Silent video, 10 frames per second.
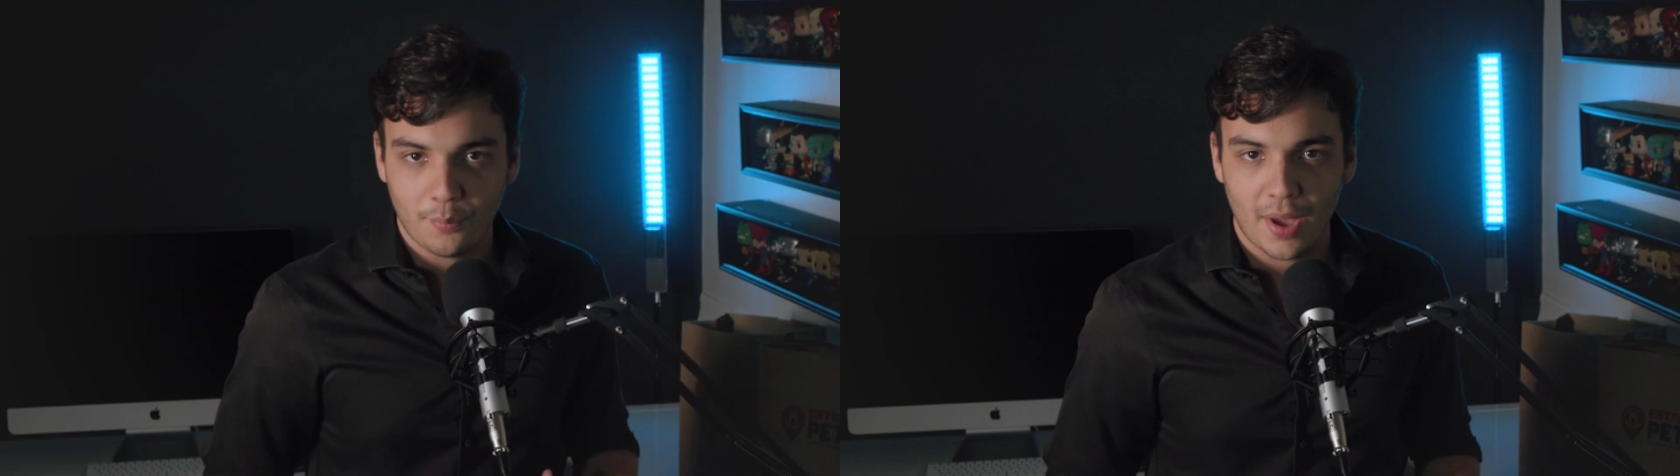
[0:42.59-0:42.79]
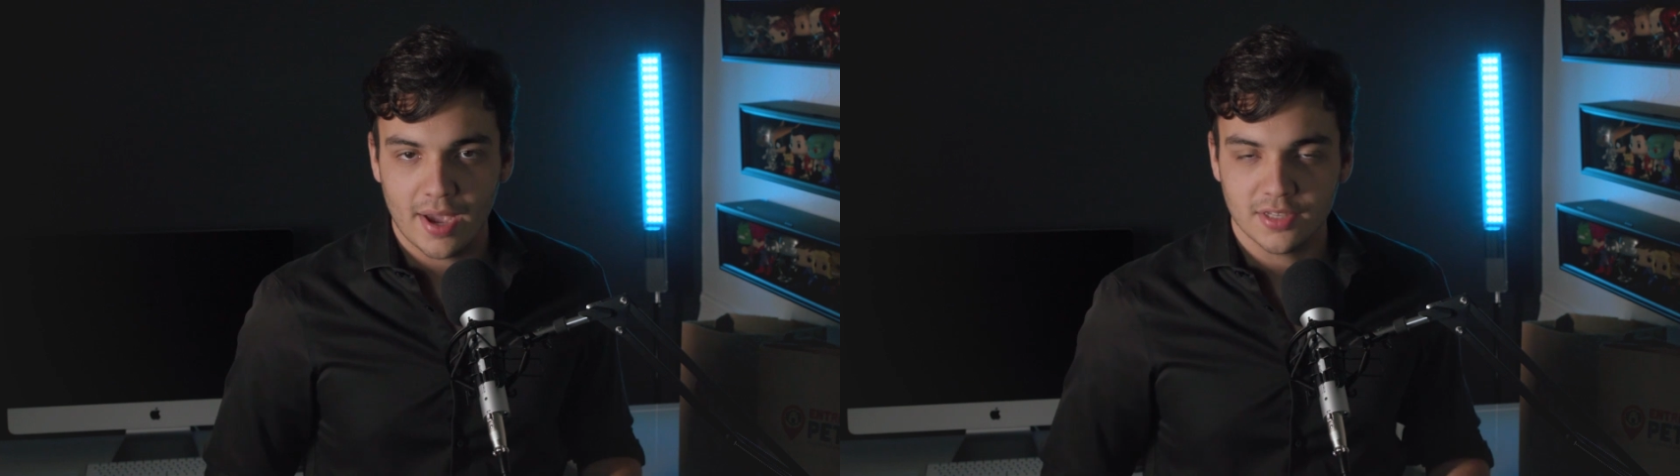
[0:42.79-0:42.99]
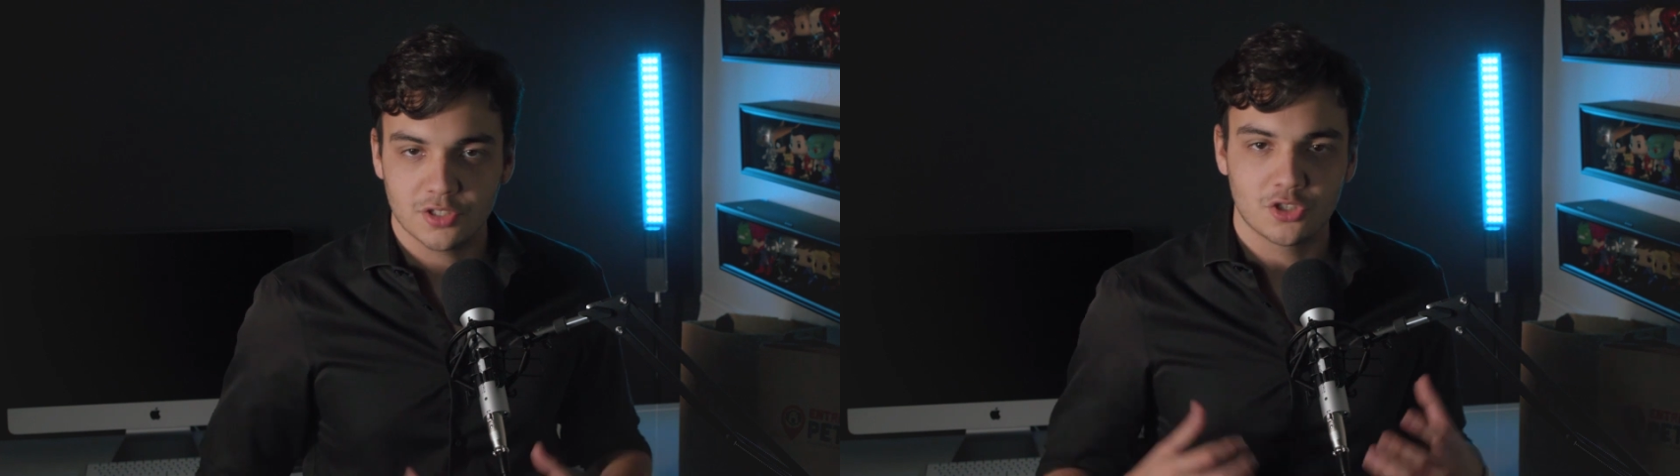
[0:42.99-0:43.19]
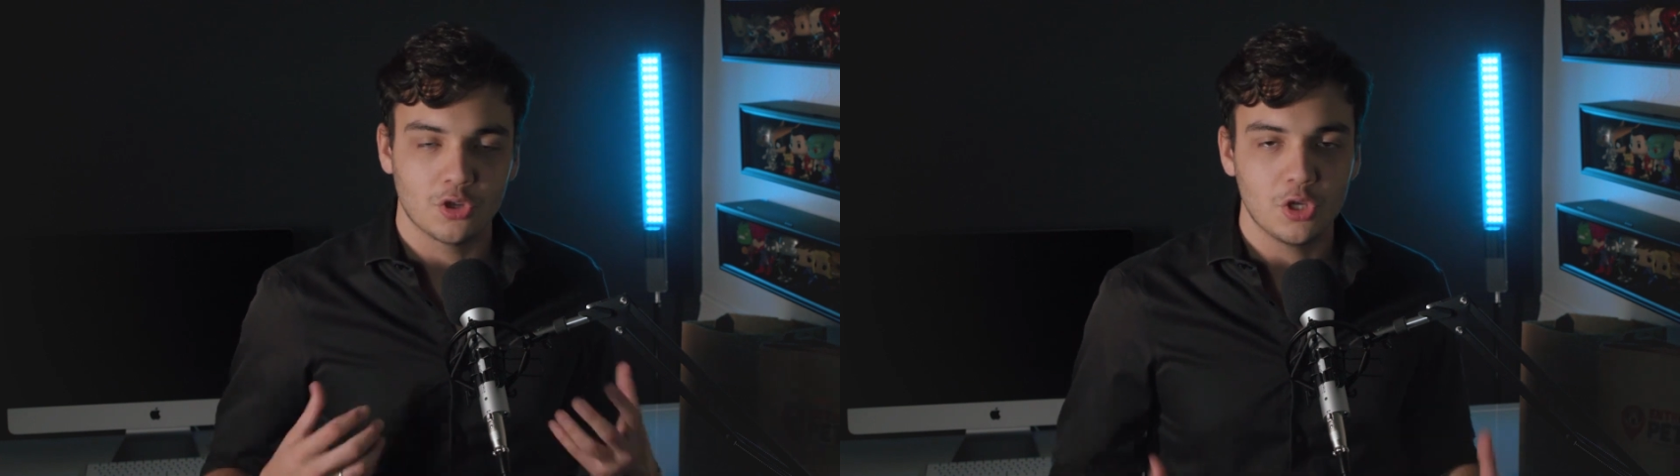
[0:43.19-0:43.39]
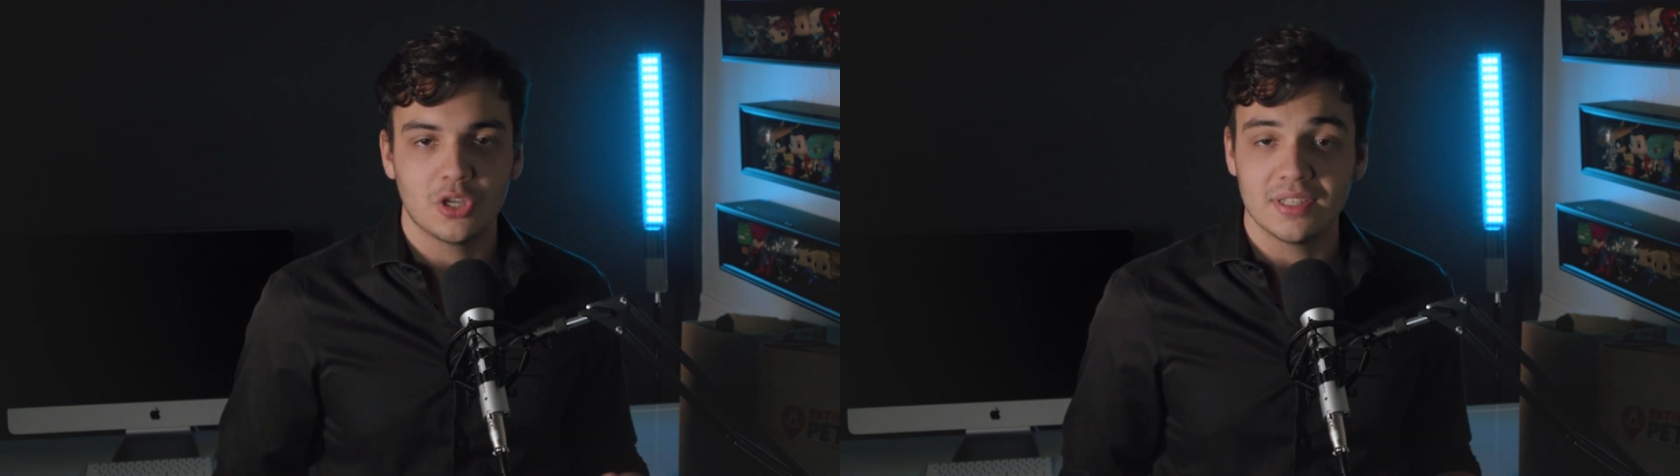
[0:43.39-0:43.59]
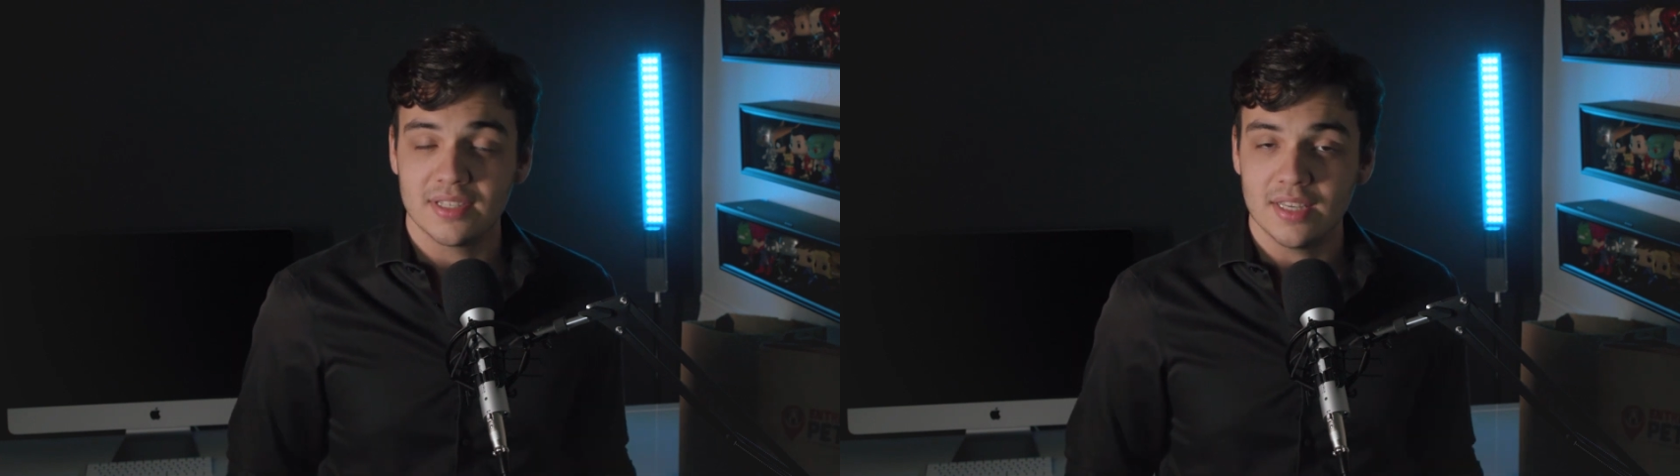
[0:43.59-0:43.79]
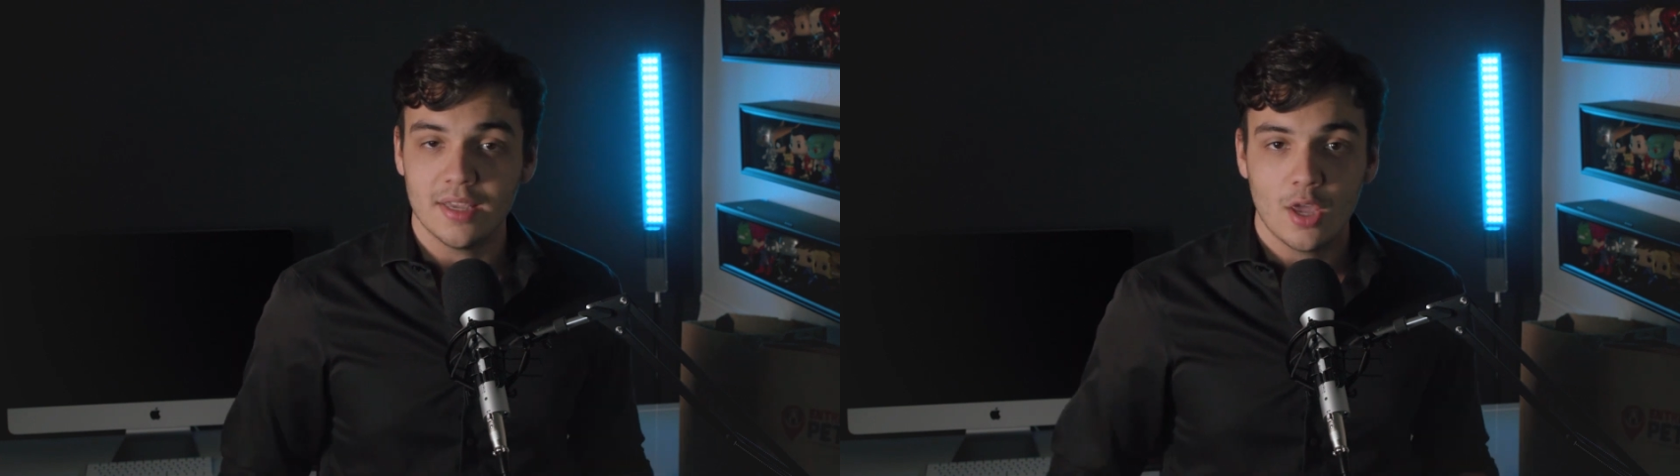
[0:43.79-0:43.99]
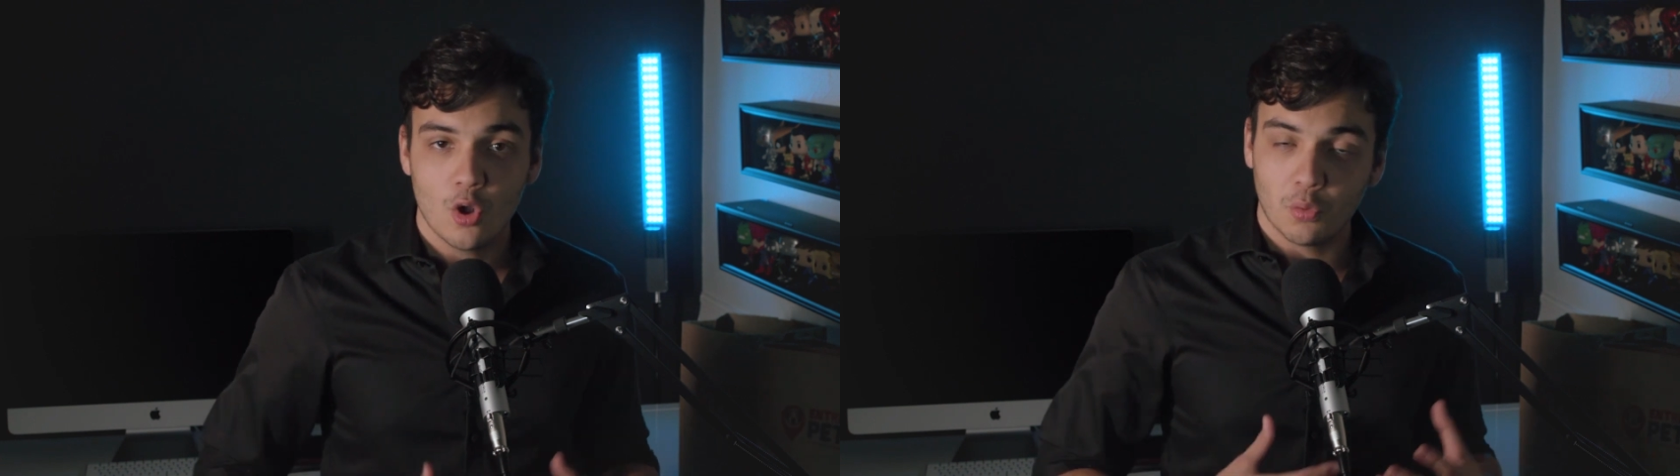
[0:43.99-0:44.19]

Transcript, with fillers: past so you can see